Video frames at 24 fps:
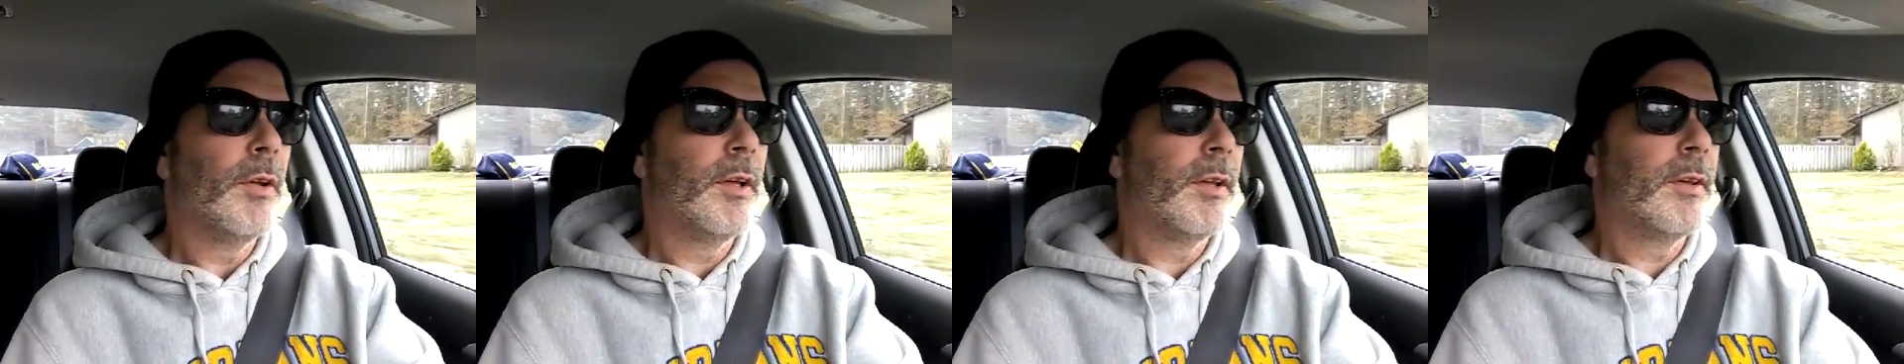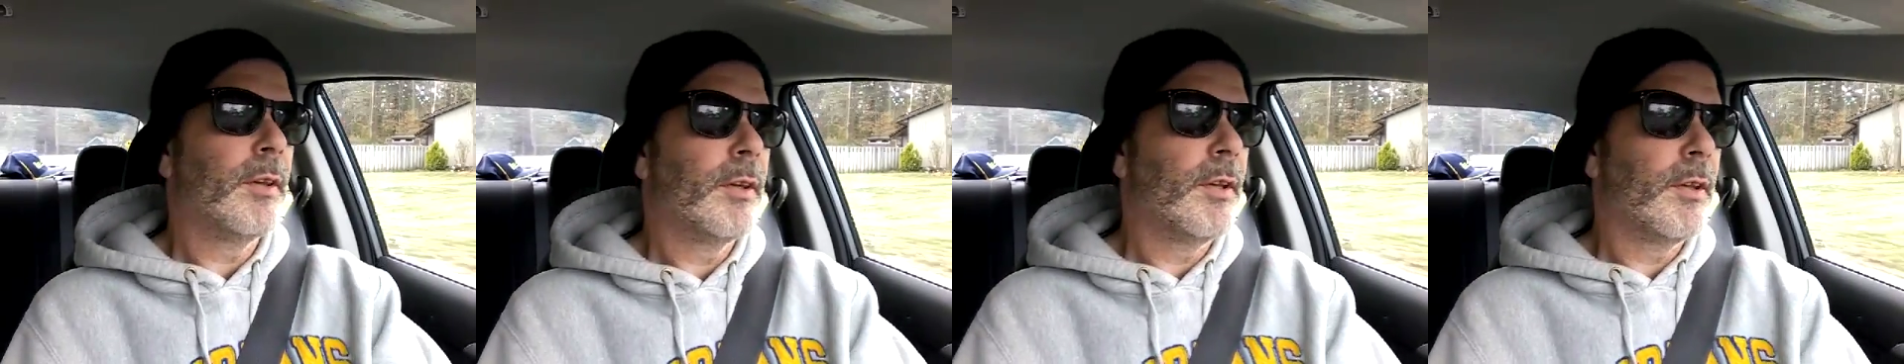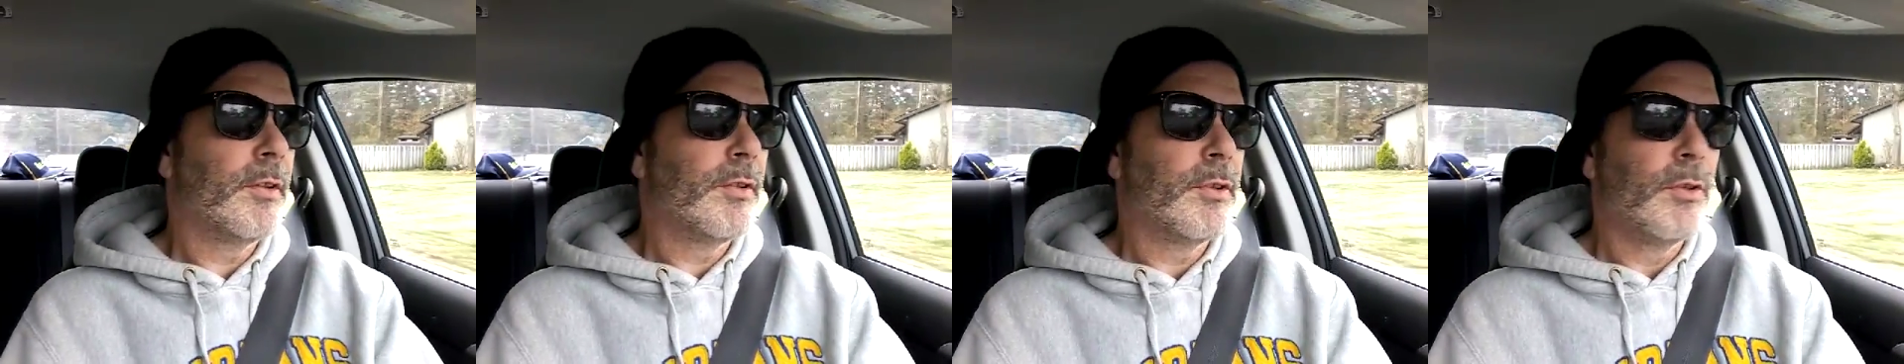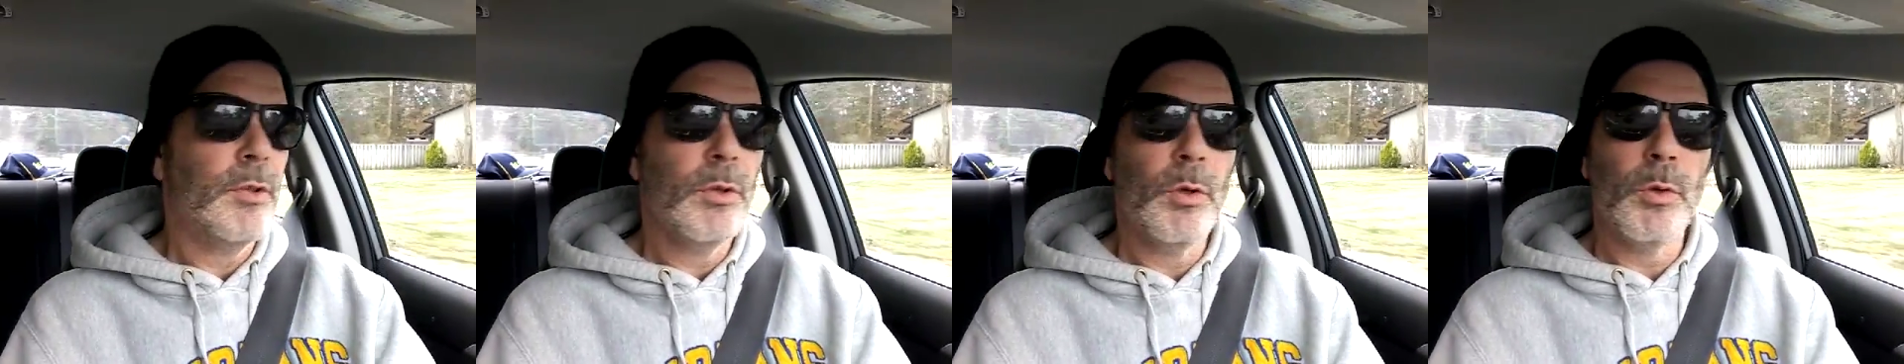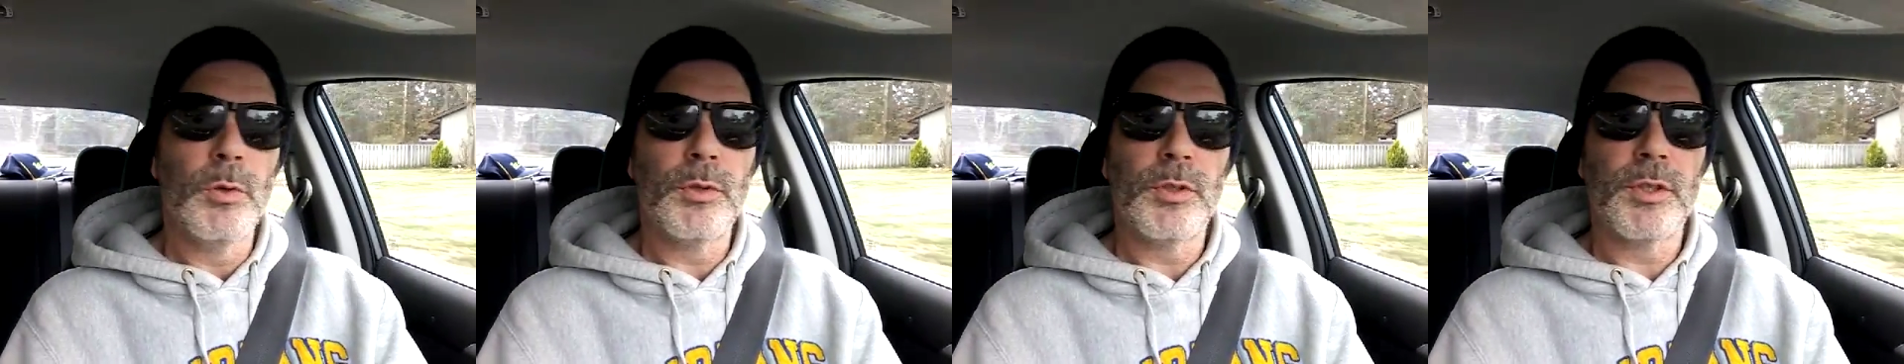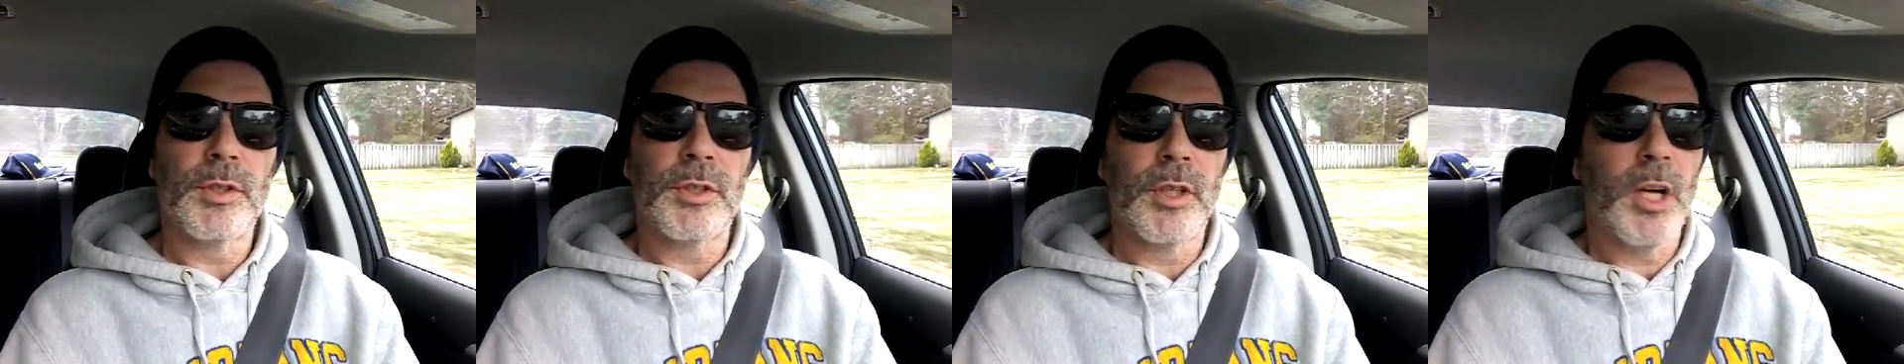that this
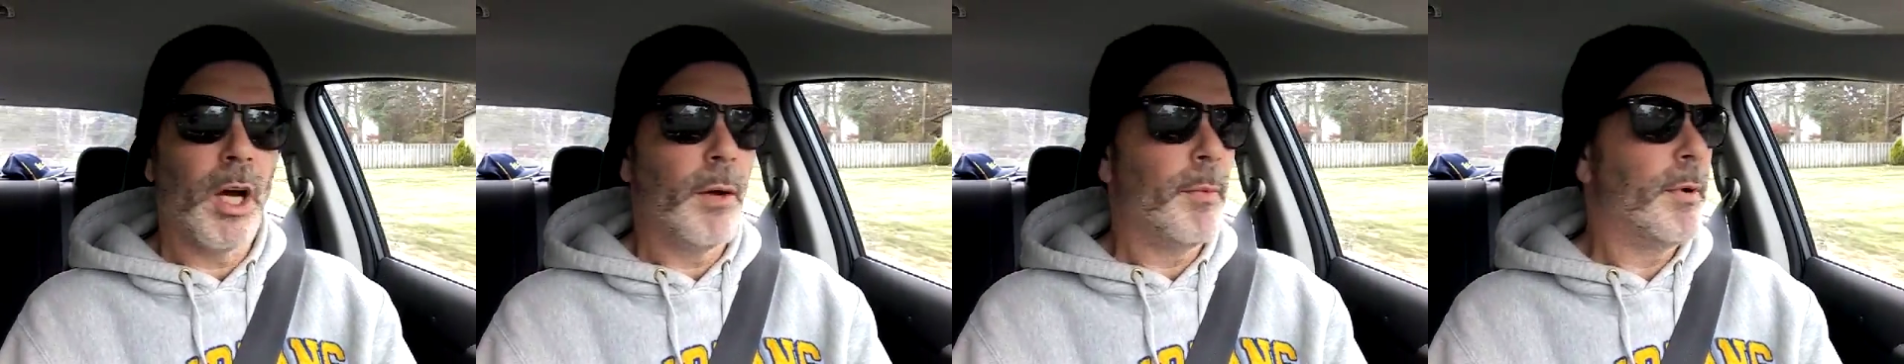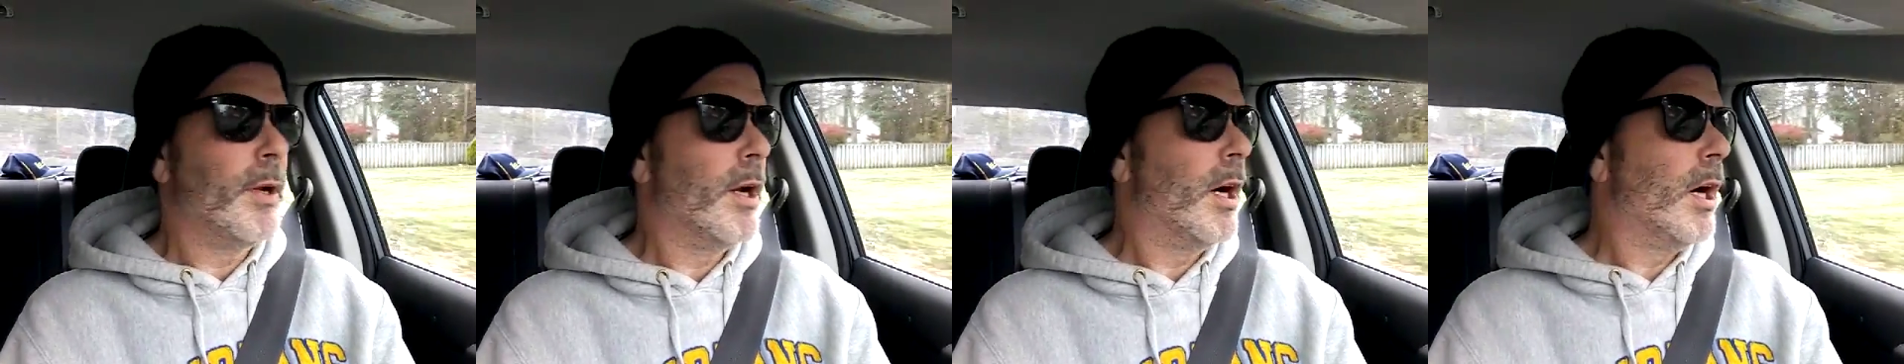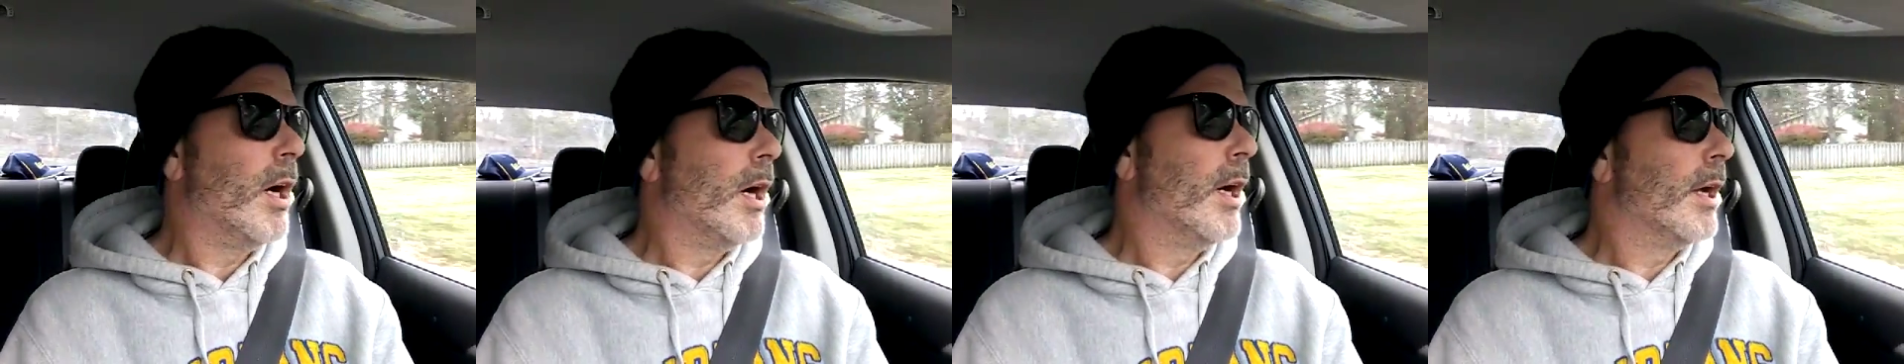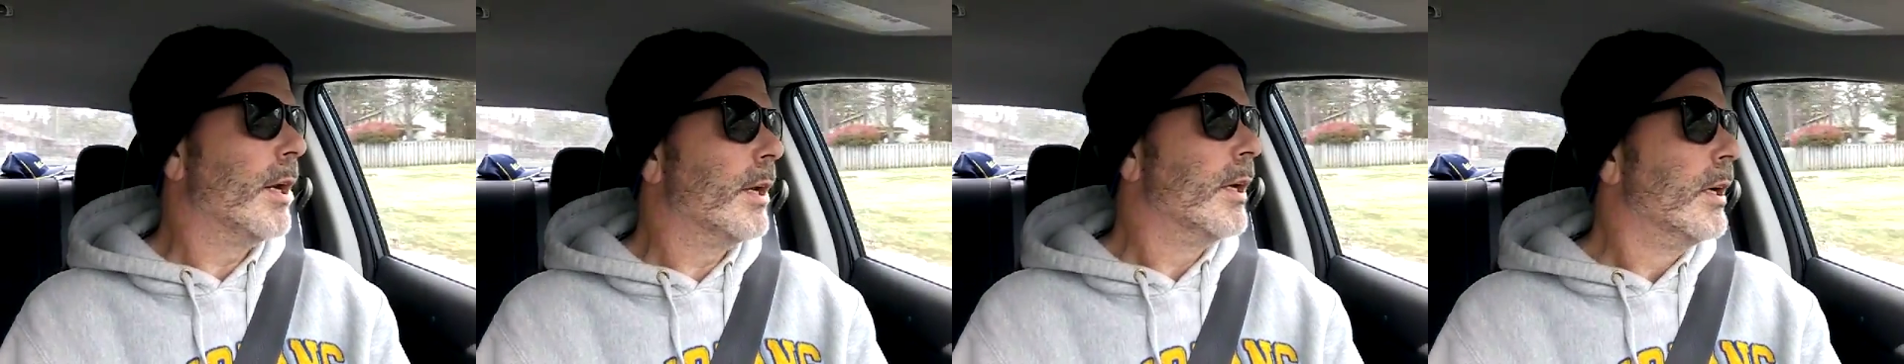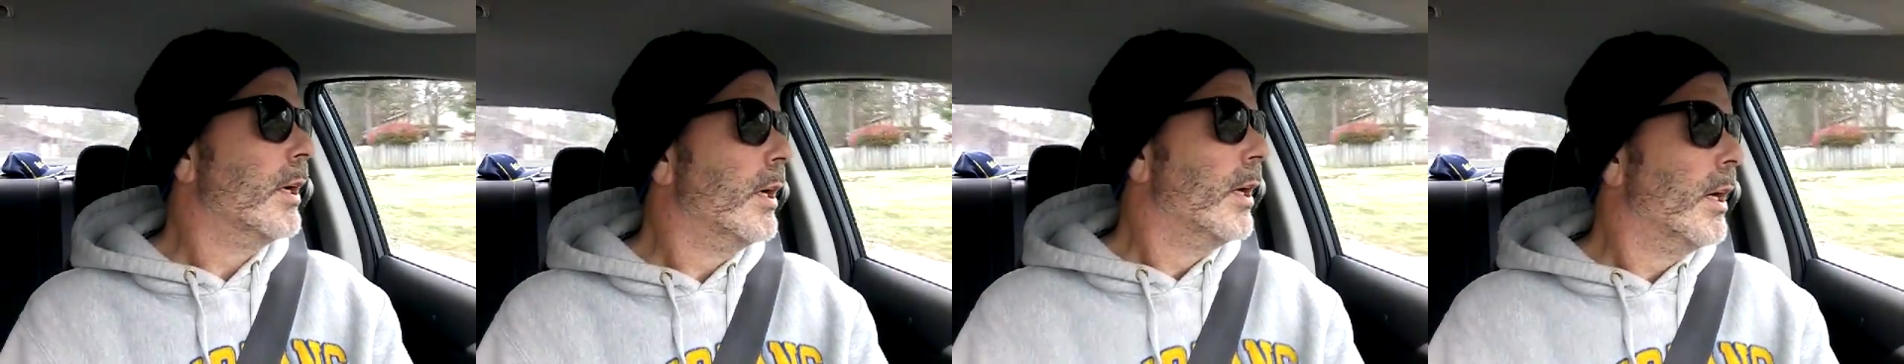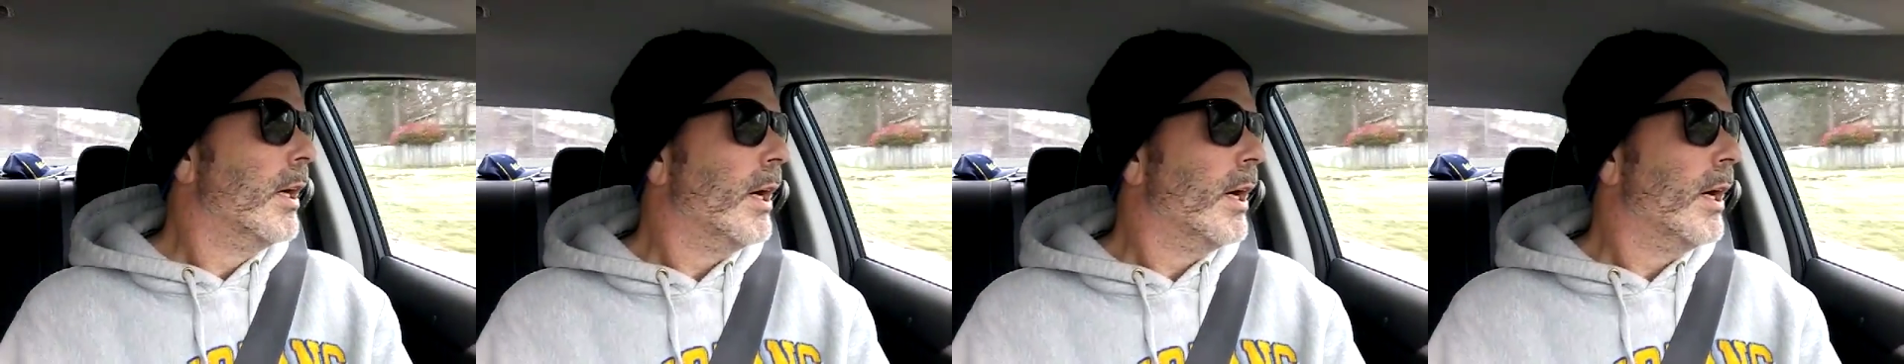news is coming on,